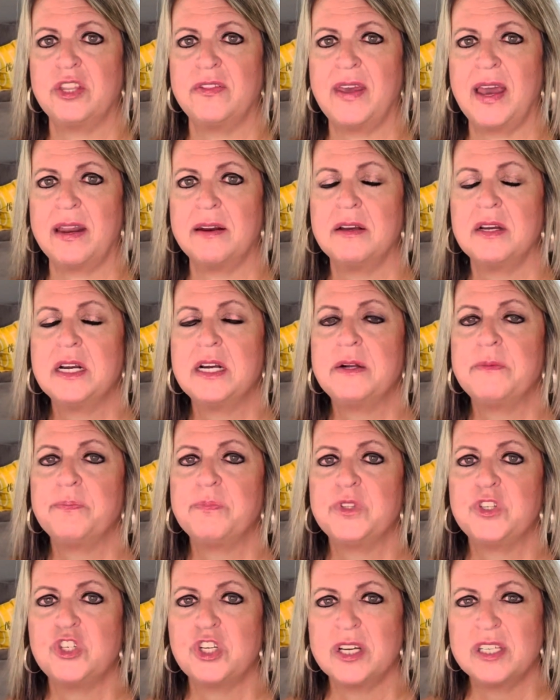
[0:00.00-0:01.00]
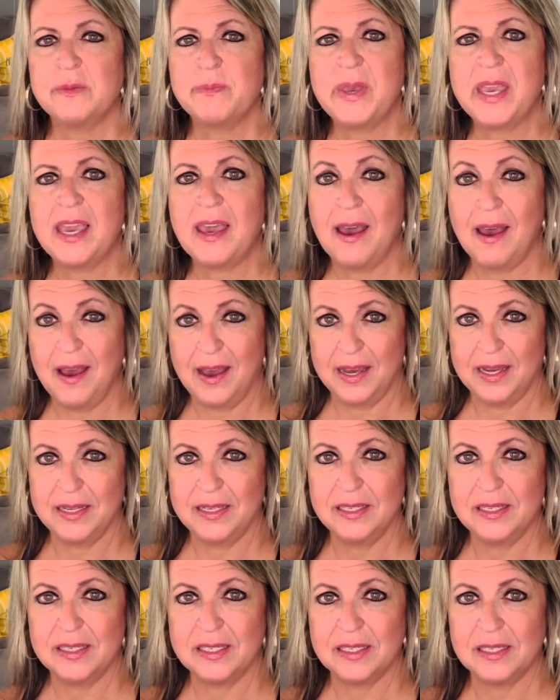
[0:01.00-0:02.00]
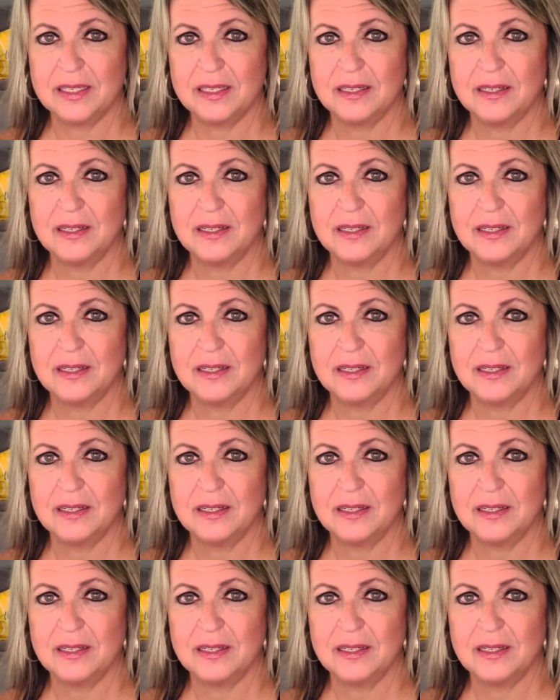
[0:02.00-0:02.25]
that just because